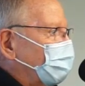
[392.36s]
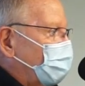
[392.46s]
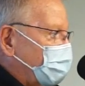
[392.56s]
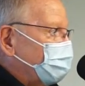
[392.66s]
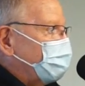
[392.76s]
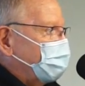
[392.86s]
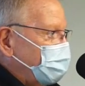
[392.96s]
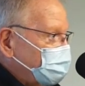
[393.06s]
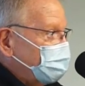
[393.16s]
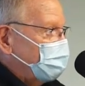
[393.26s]
a week
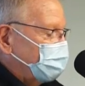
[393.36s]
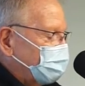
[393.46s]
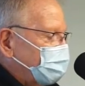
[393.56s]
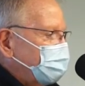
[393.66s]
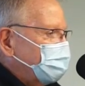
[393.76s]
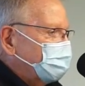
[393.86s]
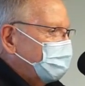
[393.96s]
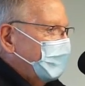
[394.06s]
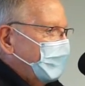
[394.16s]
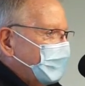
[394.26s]
vacation be with their
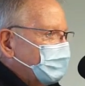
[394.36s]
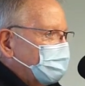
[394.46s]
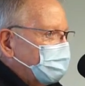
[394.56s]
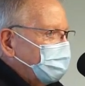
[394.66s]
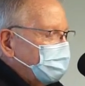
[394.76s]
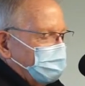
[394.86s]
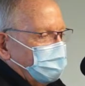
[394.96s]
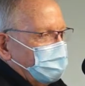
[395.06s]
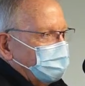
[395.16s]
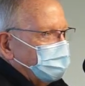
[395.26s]
kids. So I think our
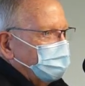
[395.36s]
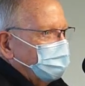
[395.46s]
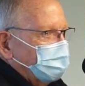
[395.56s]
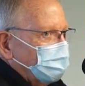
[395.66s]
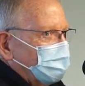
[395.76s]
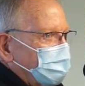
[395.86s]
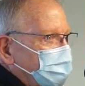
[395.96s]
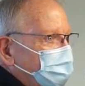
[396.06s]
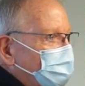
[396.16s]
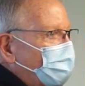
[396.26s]
volumes are, even, are going to
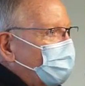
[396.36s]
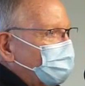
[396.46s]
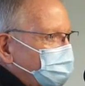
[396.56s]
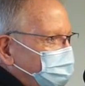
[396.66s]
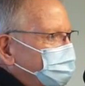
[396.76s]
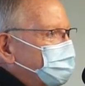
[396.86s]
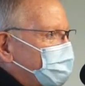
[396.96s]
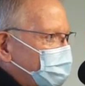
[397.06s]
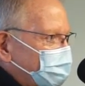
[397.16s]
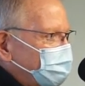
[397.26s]
be even worse in
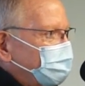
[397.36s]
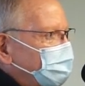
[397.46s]
March